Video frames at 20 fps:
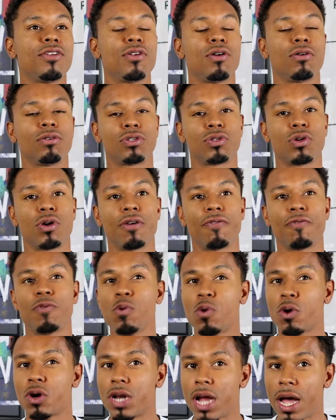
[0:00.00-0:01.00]
you know, so if
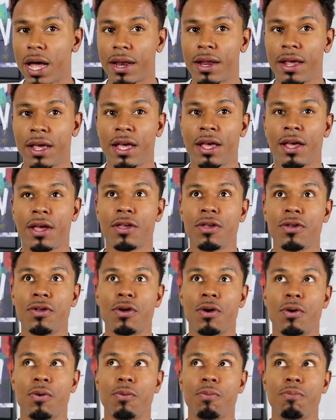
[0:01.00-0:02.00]
you are not, you
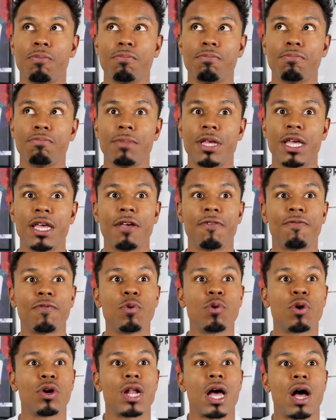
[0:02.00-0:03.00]
know, if
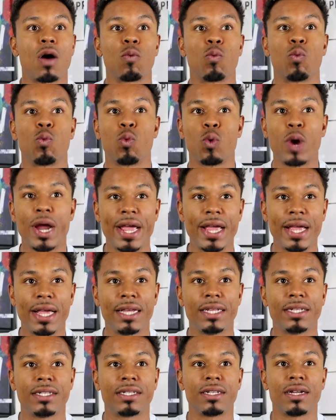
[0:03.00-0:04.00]
you are not
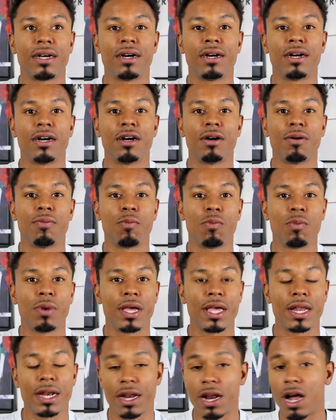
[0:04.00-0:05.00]
raised
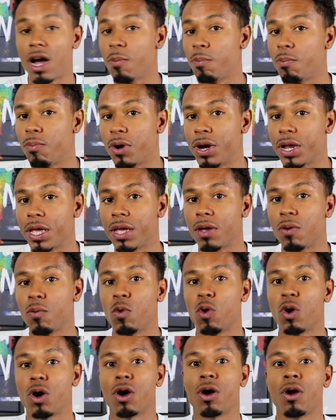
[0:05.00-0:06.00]
in an upbringing
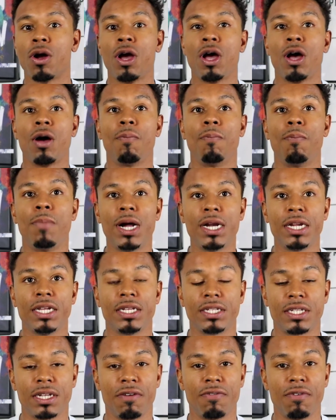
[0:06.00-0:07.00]
where money
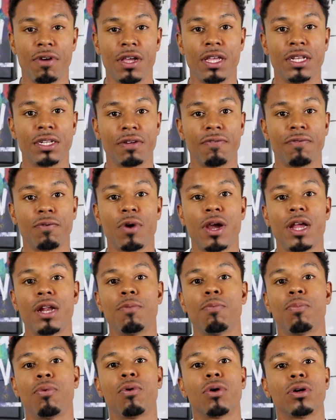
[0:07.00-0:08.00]
is of great
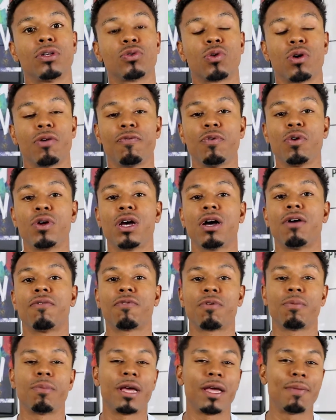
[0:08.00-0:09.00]
importance, or if you come
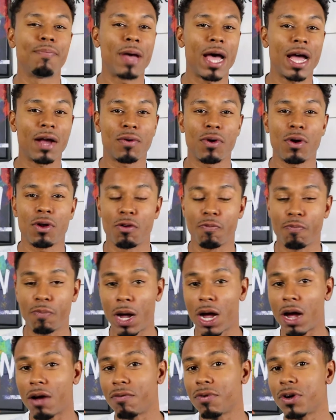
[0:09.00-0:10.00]
from a background of
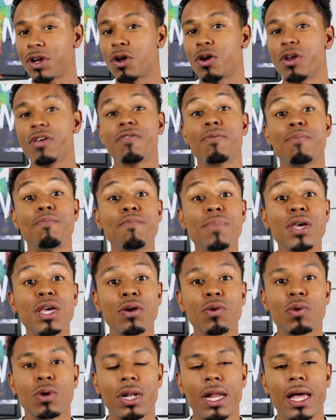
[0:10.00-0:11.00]
poverty or even
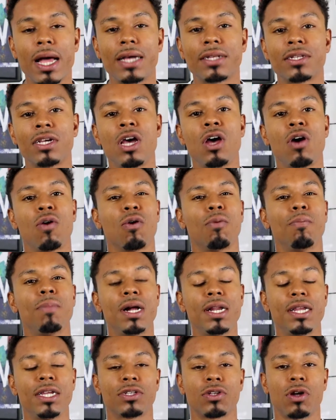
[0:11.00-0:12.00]
middle class where
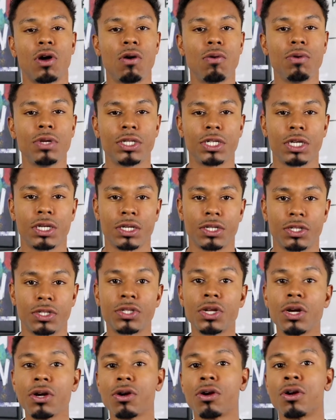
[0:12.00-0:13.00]
money is always a
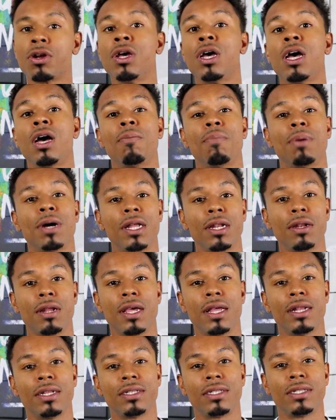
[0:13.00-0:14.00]
concern, but
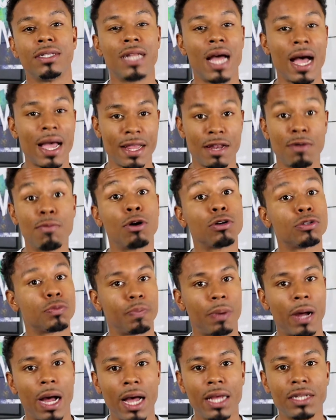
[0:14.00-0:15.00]
not in the most
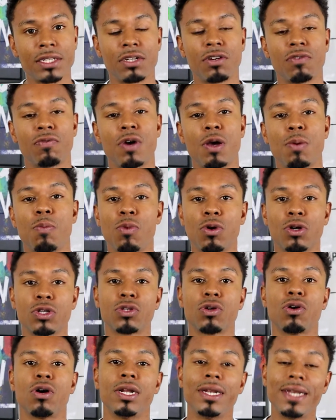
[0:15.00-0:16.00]
positive way, more
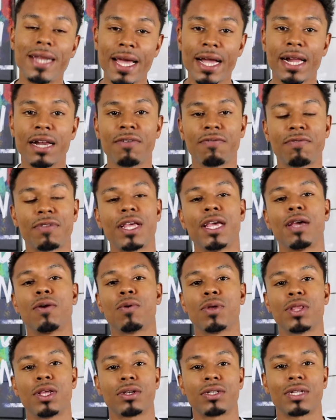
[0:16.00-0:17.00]
so a negative thing
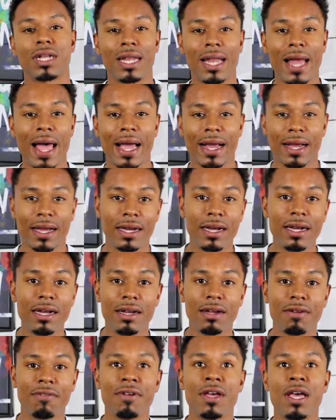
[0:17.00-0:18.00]
where there's a lack
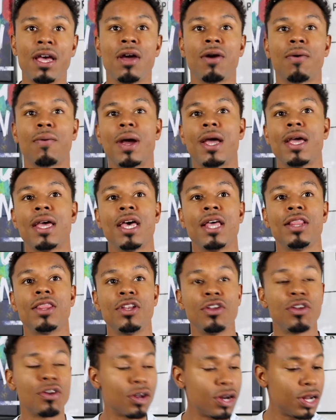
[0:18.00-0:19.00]
of, right,
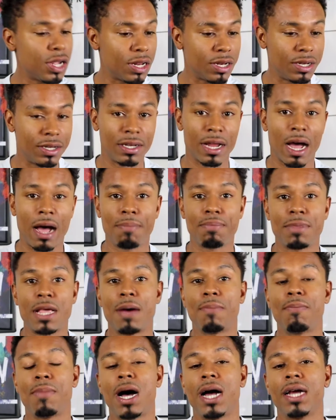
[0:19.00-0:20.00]
then you're going to adopt
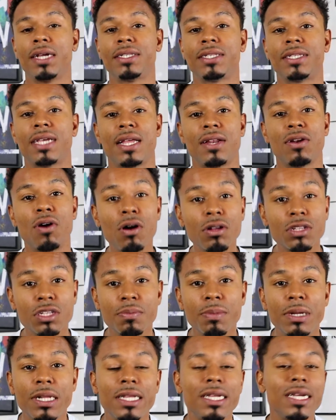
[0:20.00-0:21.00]
that mindset and
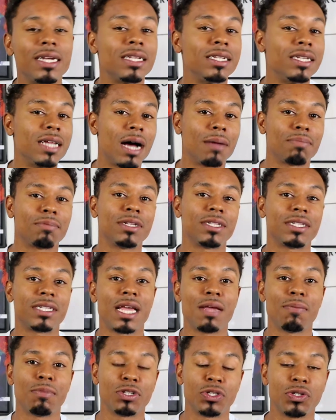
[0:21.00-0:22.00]
ultimately adopt the
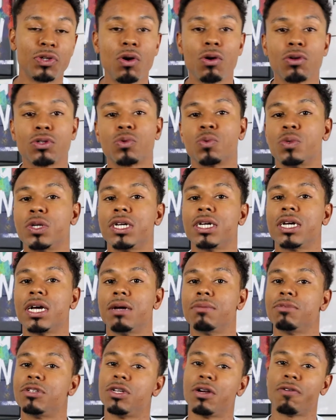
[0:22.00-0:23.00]
same results when it
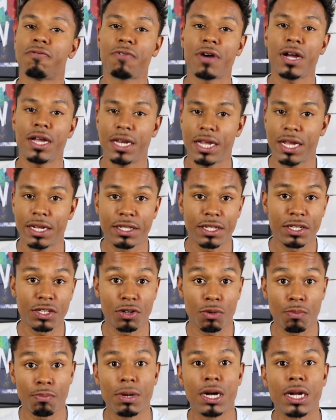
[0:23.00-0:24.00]
comes to your finances,
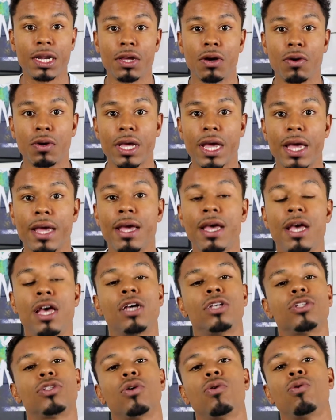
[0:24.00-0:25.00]
your money. Okay,
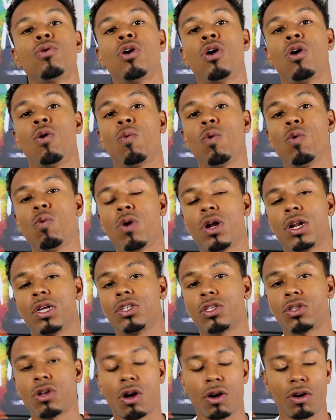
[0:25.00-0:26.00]
so we want to
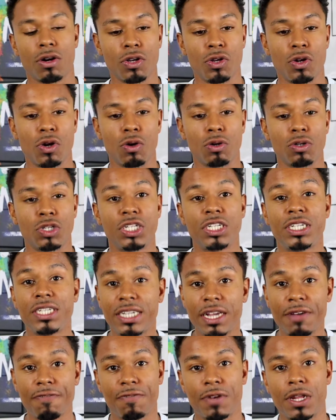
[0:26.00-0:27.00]
start, you know,
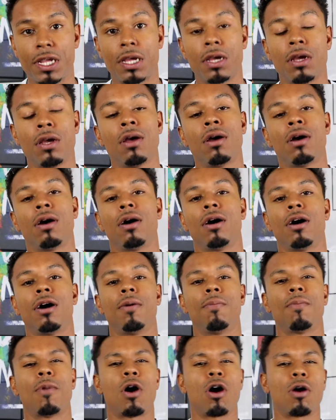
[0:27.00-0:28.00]
shifting
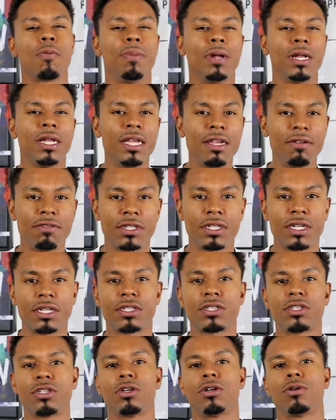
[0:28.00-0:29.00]
our belief
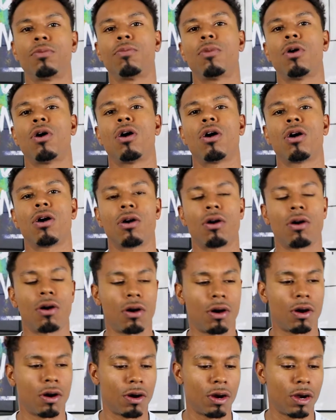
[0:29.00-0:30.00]
system,
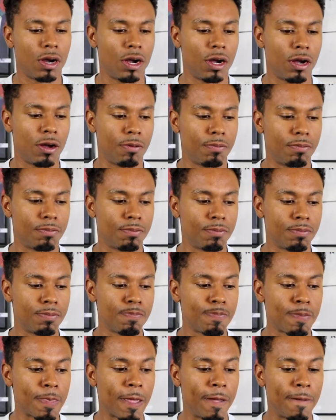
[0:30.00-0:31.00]
our
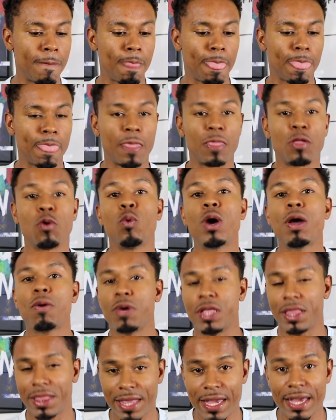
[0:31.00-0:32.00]
the way
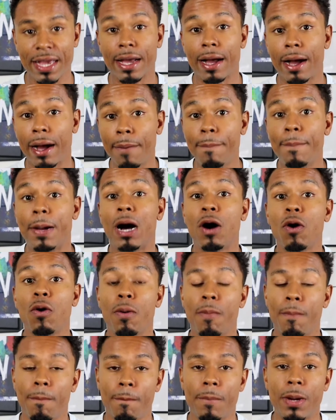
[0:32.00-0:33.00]
we think
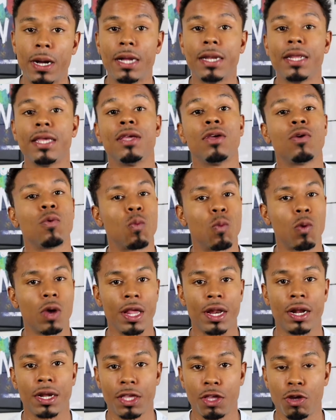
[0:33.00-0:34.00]
about money
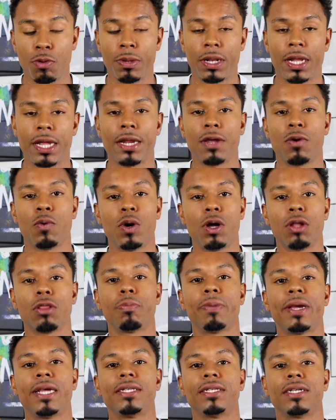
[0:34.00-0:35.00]
and accumulating wealth,
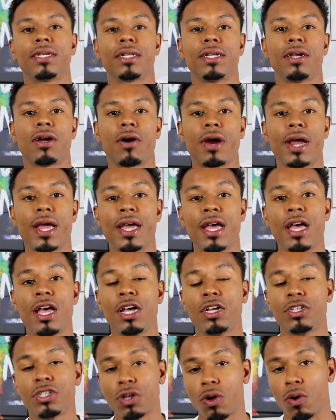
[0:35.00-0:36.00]
basically. All right,
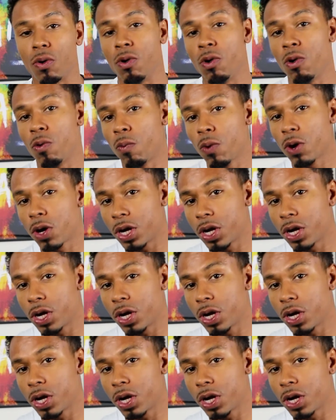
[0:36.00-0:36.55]
so we're